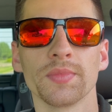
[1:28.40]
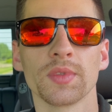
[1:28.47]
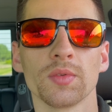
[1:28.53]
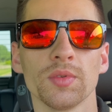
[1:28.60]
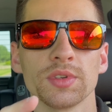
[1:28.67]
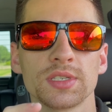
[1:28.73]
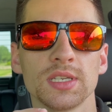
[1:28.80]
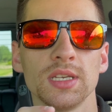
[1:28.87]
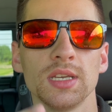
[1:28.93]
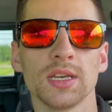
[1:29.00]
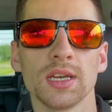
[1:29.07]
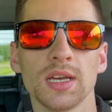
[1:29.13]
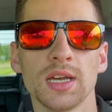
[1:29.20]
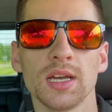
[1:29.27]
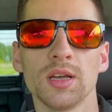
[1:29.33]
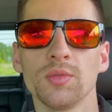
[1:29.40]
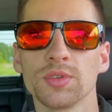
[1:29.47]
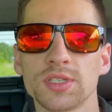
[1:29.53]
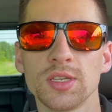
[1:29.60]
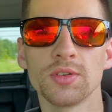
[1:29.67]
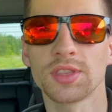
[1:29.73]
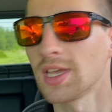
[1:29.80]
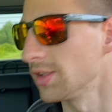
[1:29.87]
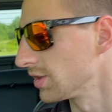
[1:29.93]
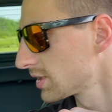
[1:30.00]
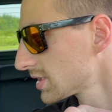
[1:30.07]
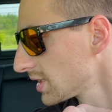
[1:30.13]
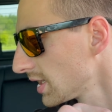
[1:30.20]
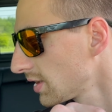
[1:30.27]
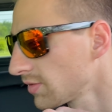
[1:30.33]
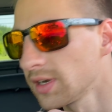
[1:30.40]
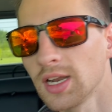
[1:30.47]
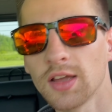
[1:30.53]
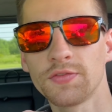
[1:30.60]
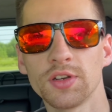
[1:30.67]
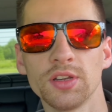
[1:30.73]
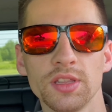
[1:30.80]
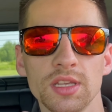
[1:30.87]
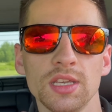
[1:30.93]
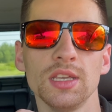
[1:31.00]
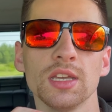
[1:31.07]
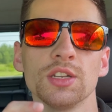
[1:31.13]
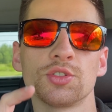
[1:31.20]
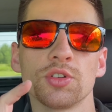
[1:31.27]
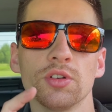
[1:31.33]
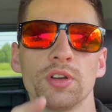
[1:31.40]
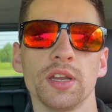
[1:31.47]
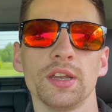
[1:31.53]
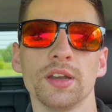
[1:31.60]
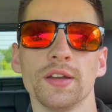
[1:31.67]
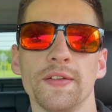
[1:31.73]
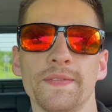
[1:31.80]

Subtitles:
We'll see what that looks like right after the intro right here.